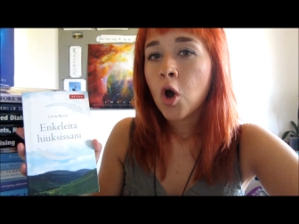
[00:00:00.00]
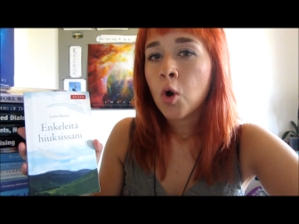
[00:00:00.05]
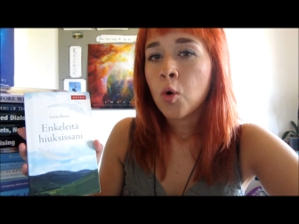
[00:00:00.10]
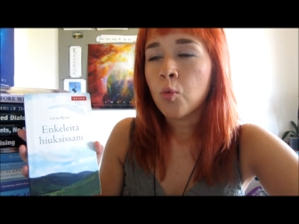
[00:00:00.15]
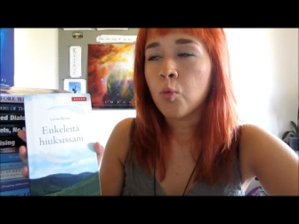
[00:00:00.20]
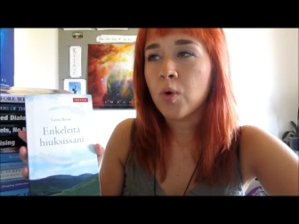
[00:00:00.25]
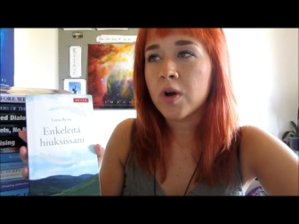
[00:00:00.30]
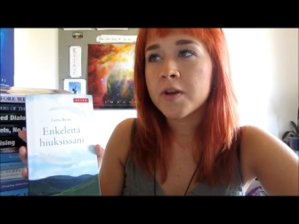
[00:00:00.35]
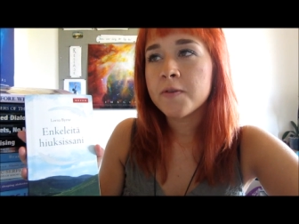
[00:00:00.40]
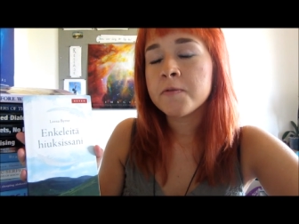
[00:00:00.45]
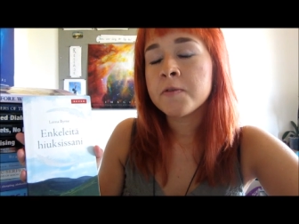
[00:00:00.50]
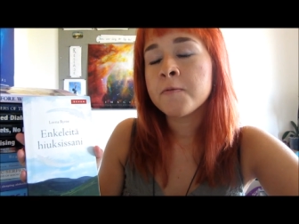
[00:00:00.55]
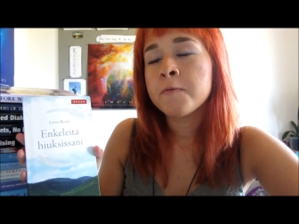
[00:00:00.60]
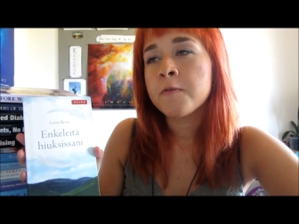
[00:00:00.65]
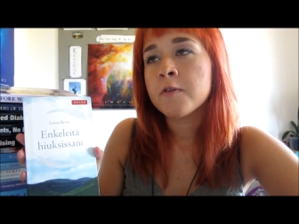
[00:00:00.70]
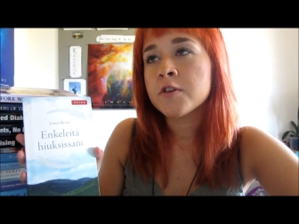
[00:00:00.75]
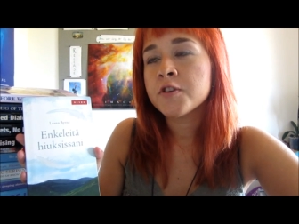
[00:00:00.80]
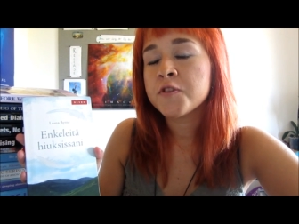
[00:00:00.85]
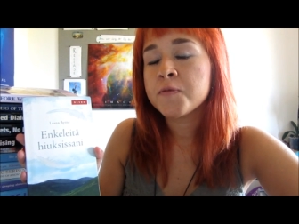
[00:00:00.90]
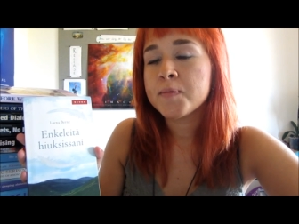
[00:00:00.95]
One of the
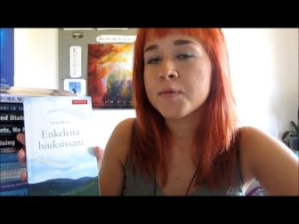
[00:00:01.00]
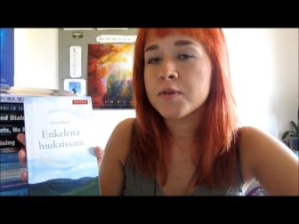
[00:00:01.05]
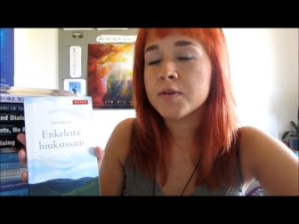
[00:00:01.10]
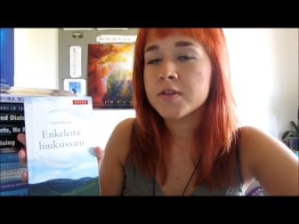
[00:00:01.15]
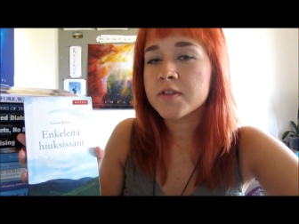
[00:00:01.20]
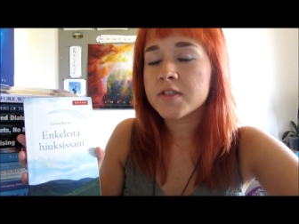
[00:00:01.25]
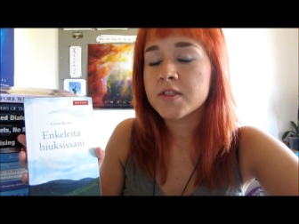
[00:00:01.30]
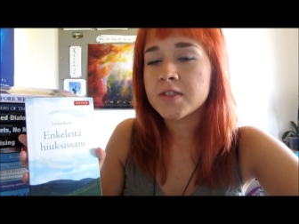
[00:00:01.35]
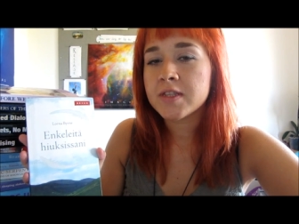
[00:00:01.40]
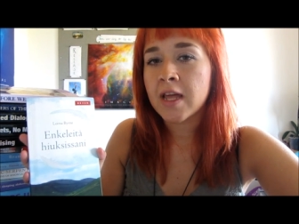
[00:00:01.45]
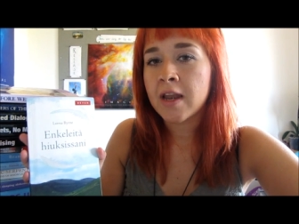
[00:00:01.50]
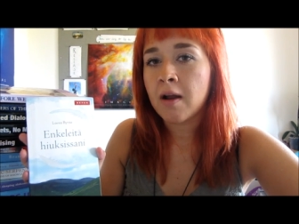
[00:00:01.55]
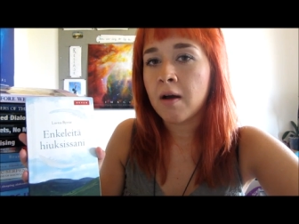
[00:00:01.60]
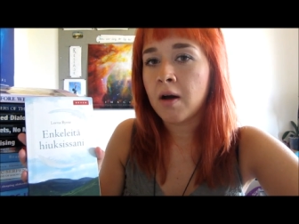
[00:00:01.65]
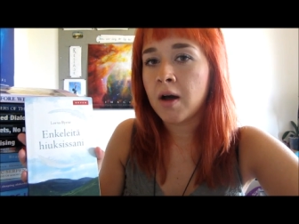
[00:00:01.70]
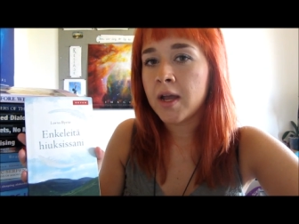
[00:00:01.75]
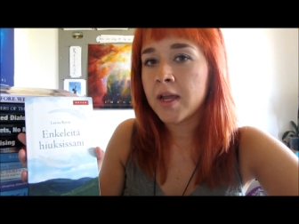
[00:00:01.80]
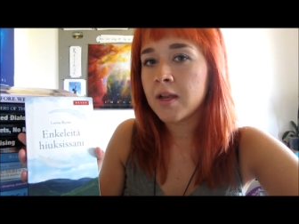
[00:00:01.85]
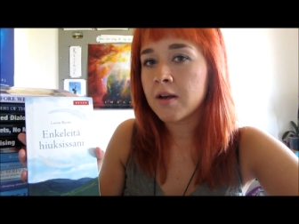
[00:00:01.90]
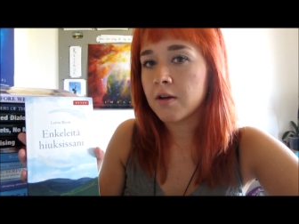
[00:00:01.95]
first books that
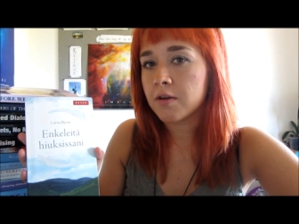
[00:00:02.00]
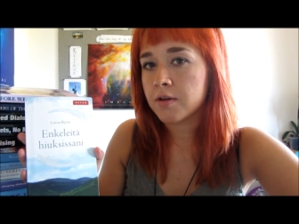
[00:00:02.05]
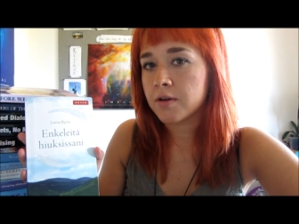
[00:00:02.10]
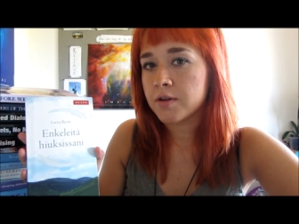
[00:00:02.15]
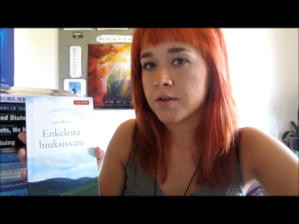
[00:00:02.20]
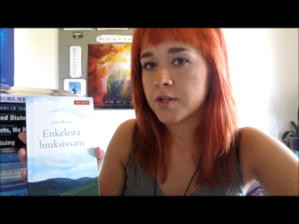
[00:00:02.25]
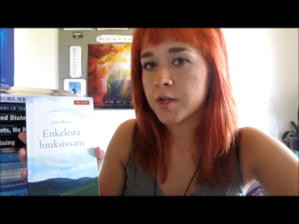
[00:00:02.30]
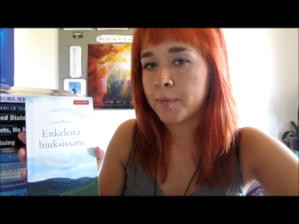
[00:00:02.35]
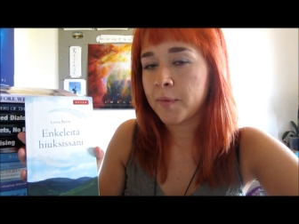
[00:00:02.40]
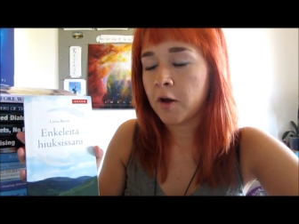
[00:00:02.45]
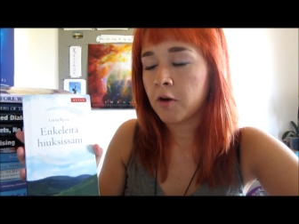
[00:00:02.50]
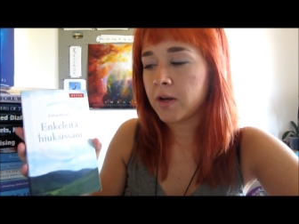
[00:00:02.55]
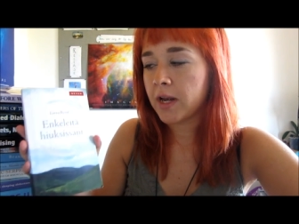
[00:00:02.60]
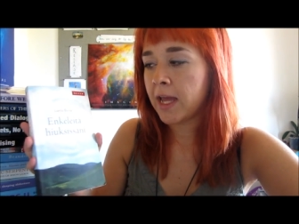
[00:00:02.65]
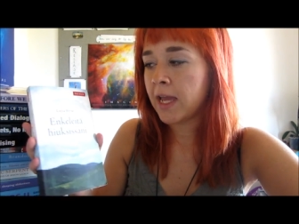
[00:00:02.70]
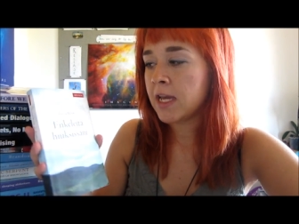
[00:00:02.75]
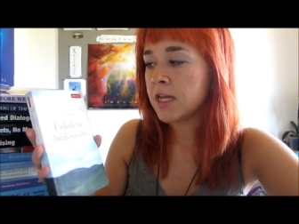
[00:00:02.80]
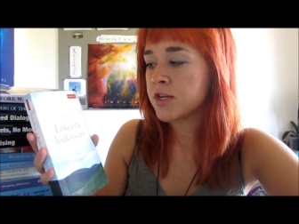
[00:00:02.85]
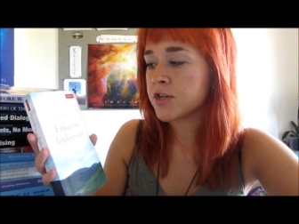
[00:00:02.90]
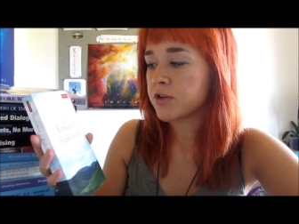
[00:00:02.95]
I learned about
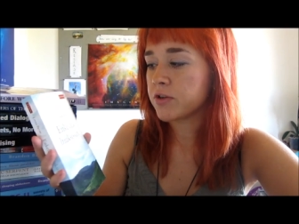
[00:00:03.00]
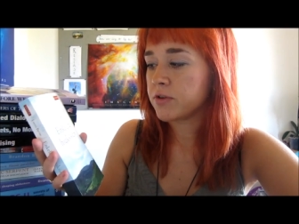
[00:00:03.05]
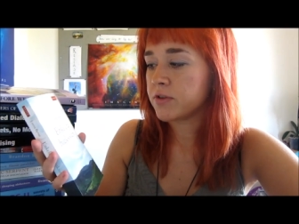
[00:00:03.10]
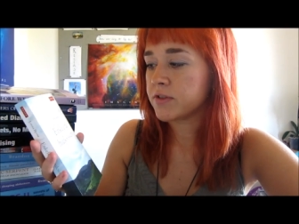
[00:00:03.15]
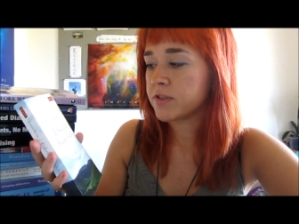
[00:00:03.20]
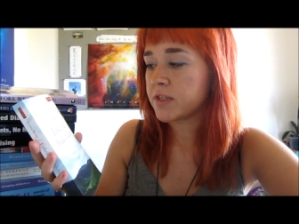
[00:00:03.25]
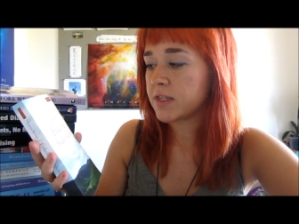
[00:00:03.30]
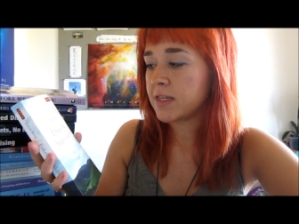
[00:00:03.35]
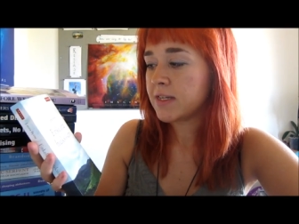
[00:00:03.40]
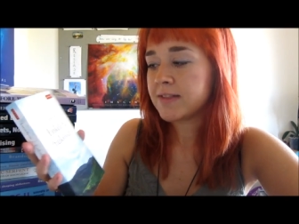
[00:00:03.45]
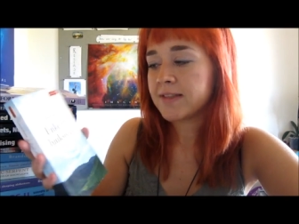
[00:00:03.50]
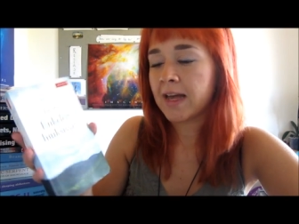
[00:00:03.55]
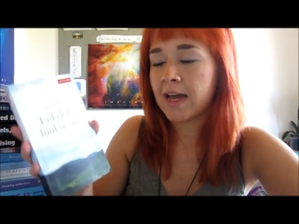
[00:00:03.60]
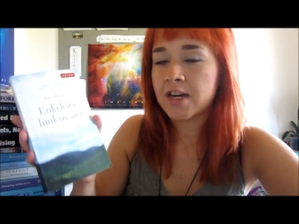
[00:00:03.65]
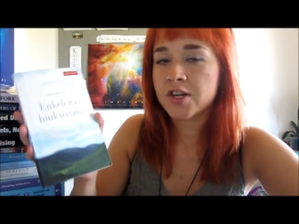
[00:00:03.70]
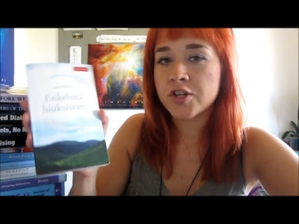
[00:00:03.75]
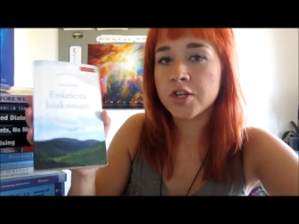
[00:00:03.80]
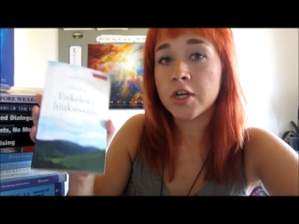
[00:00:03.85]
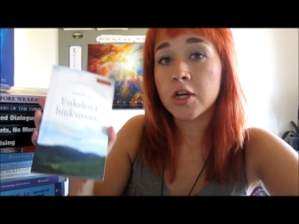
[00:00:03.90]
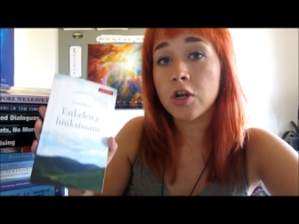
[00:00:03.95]
angels is
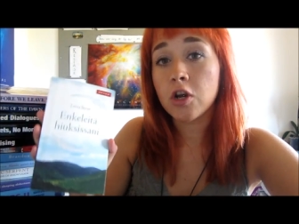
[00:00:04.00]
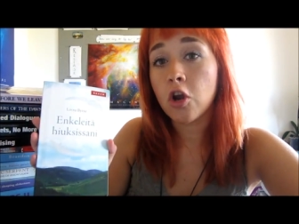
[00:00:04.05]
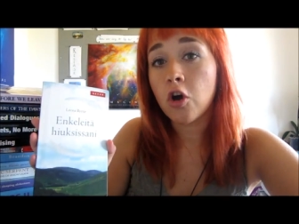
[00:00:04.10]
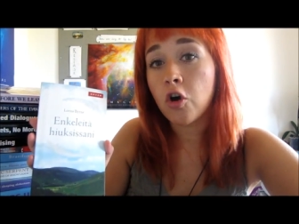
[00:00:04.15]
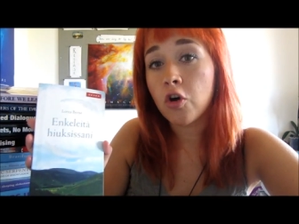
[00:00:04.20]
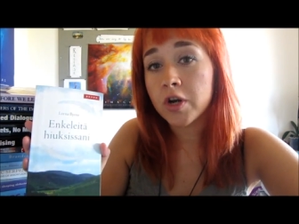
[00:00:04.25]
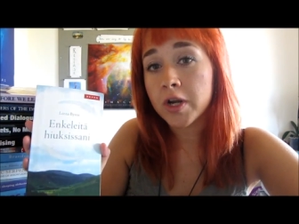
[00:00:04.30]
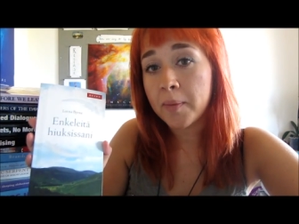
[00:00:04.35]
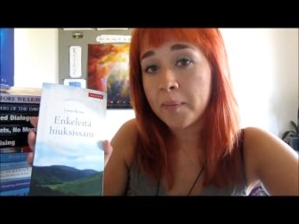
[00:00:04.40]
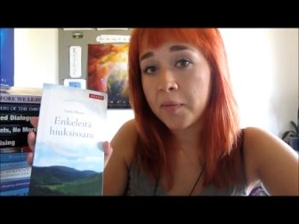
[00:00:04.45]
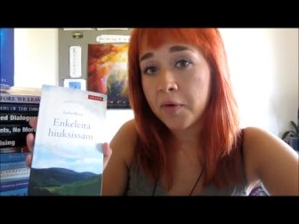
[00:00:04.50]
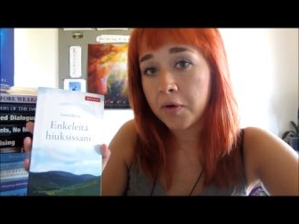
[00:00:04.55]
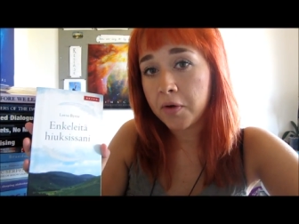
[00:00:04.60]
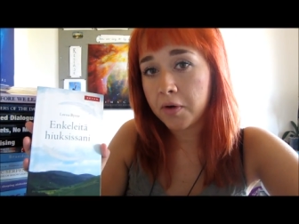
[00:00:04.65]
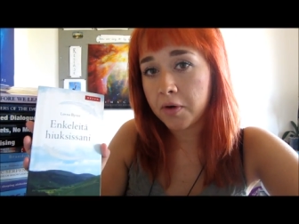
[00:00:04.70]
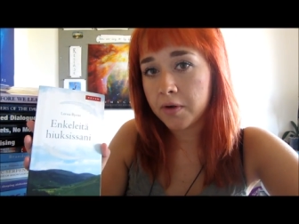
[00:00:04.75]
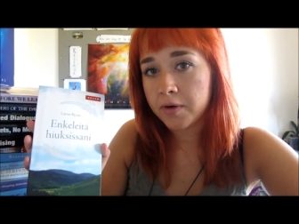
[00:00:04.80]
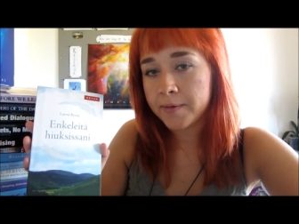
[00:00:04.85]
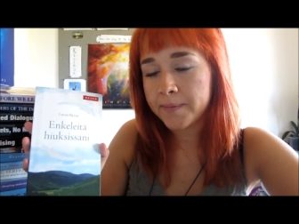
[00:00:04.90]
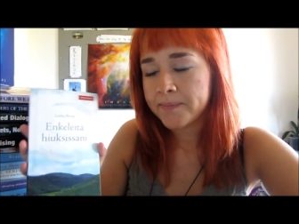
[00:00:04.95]
actually Lorna
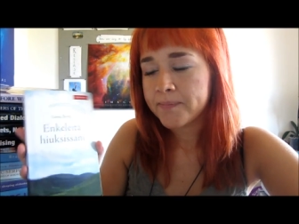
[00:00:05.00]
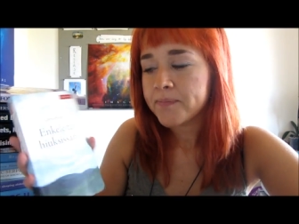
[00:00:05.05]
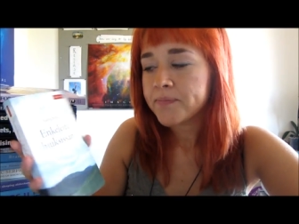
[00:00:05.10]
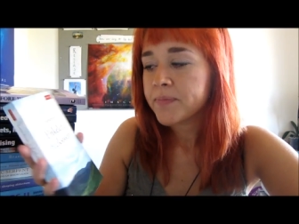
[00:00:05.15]
Byrne.